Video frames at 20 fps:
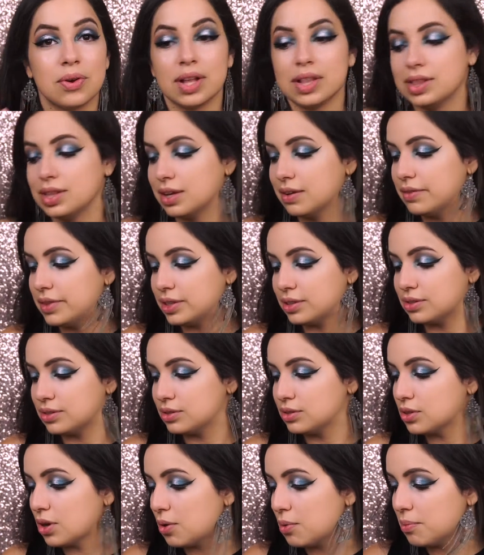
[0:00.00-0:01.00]
know, I love this
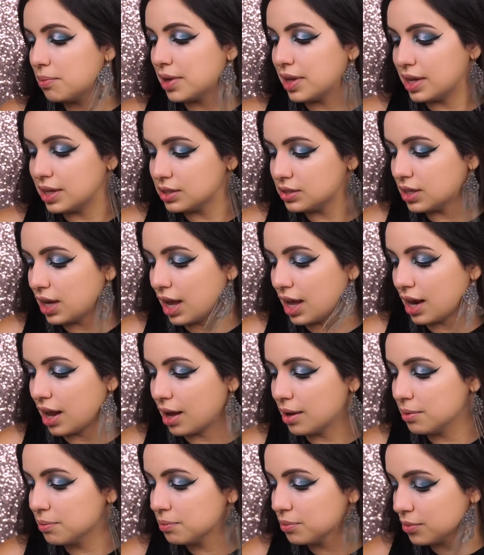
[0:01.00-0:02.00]
so much, and
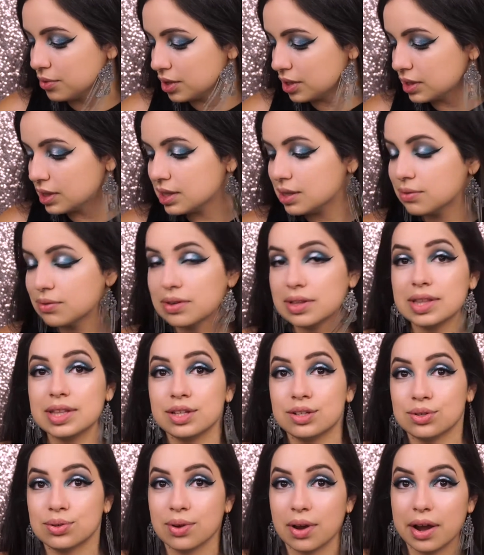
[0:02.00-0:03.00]
I'm really,
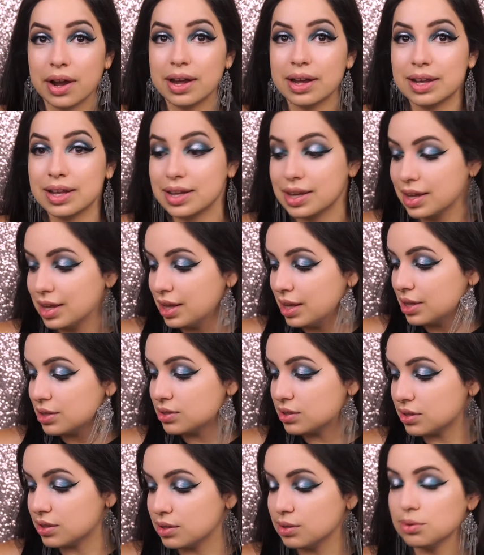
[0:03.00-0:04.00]
really trying
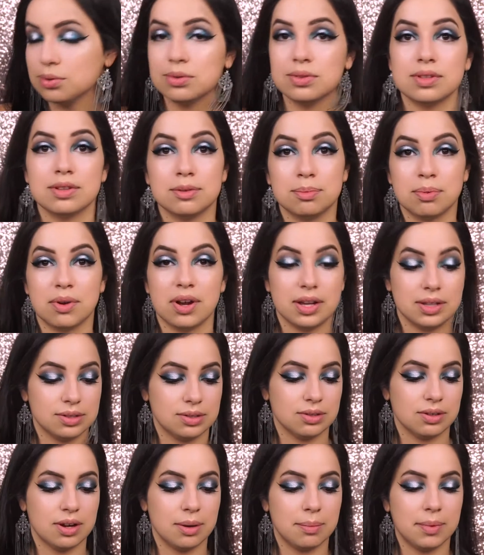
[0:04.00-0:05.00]
to use this
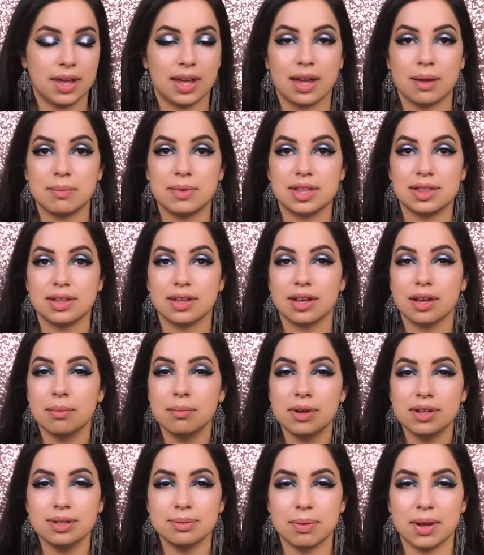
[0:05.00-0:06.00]
bronzer up. Like, I mean, look how
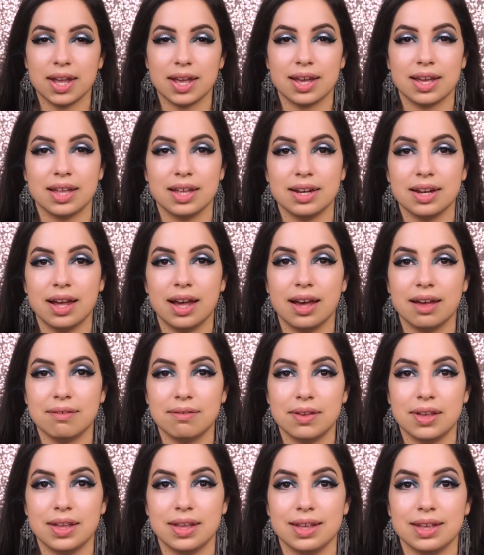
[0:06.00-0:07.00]
much pan
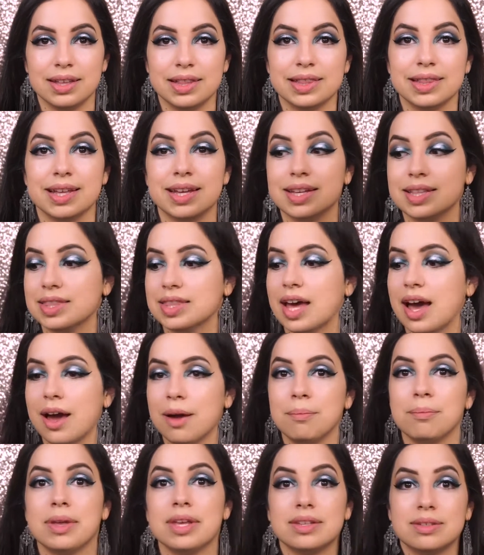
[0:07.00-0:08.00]
I've hit. Like,
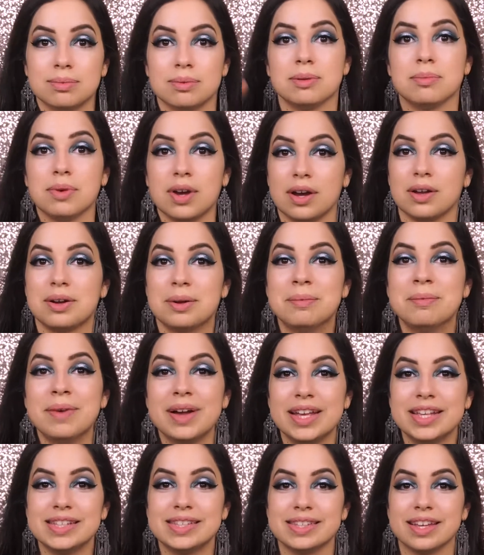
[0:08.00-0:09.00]
that makes me proud of
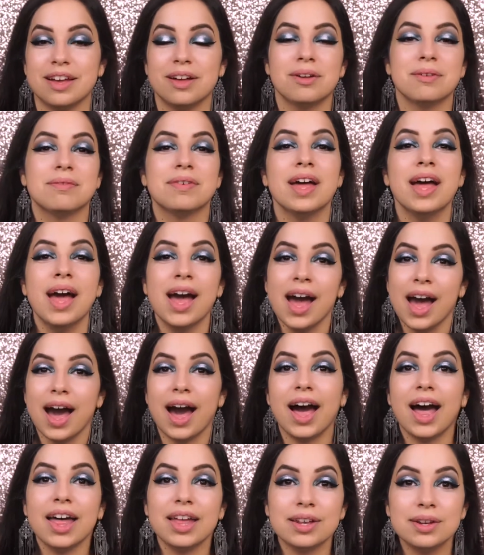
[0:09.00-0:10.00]
myself.
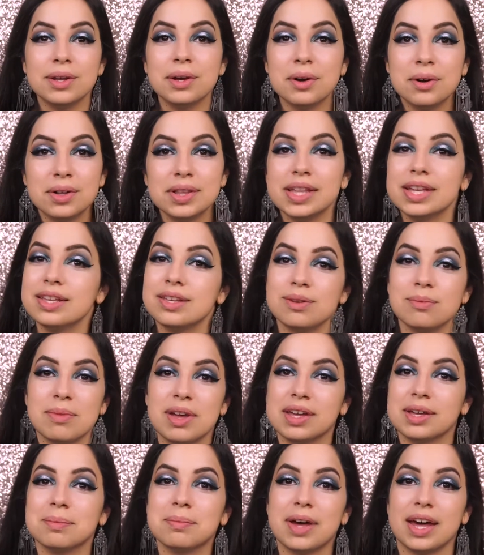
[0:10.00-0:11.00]
I know, like, you
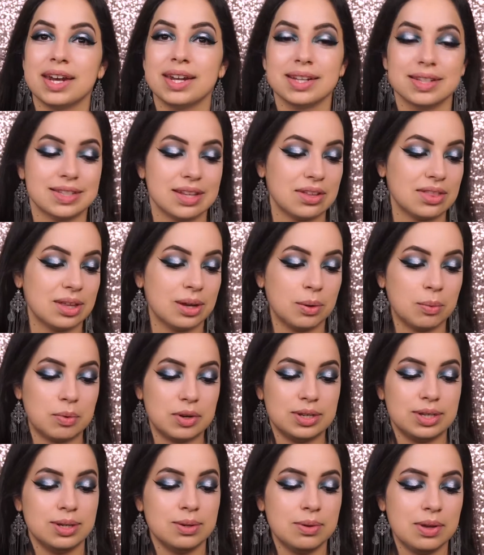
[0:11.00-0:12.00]
makeup addicts out there,
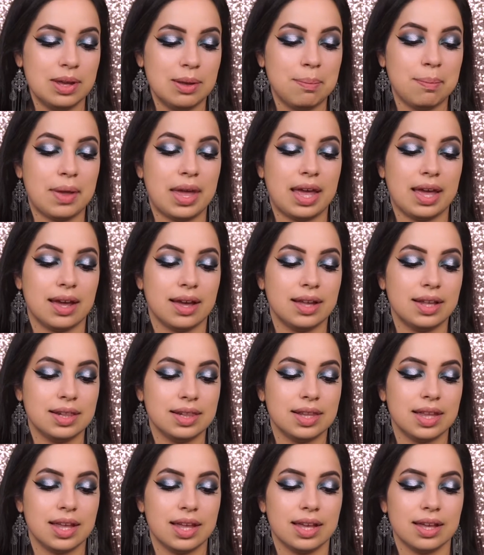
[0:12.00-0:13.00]
when you hit
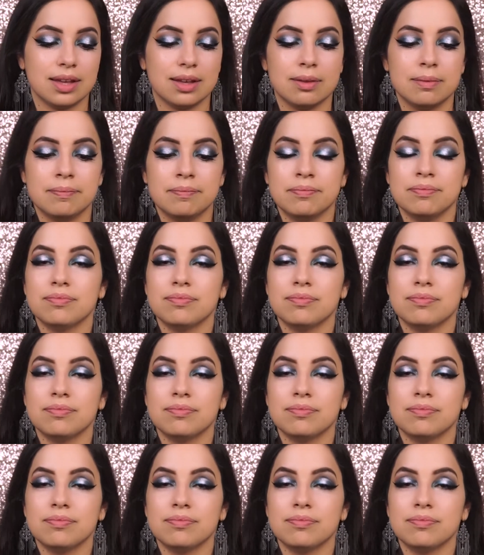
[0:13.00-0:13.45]
pan, like,